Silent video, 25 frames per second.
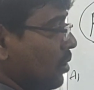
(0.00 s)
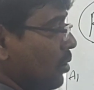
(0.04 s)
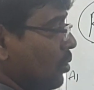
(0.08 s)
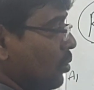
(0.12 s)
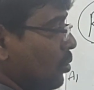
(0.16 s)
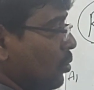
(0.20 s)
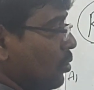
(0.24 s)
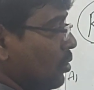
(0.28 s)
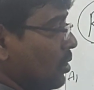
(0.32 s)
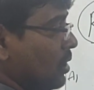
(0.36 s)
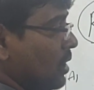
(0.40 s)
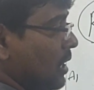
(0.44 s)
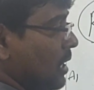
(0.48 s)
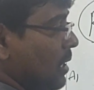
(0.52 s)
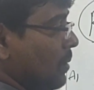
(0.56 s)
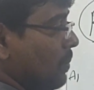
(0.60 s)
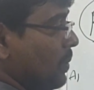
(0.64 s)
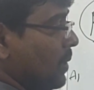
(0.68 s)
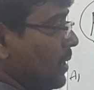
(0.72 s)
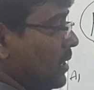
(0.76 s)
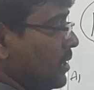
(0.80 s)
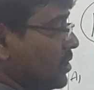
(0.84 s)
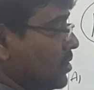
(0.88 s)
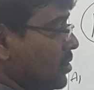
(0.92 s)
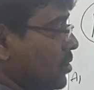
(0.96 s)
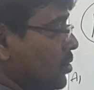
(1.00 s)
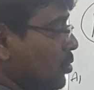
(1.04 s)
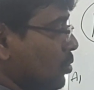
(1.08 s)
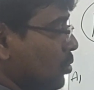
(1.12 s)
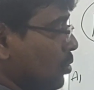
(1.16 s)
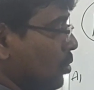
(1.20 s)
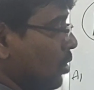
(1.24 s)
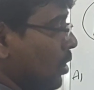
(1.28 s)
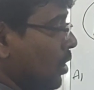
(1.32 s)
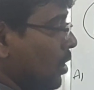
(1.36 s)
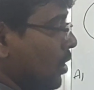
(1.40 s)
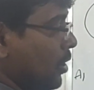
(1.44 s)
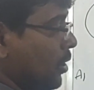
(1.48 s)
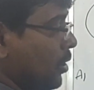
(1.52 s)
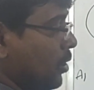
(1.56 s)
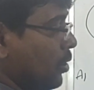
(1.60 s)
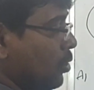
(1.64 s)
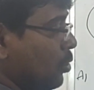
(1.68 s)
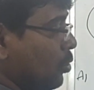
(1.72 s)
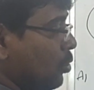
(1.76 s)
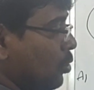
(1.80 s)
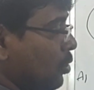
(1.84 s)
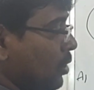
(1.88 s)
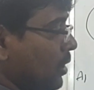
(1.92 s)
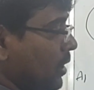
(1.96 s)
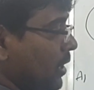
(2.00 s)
to 3 plus 2. 2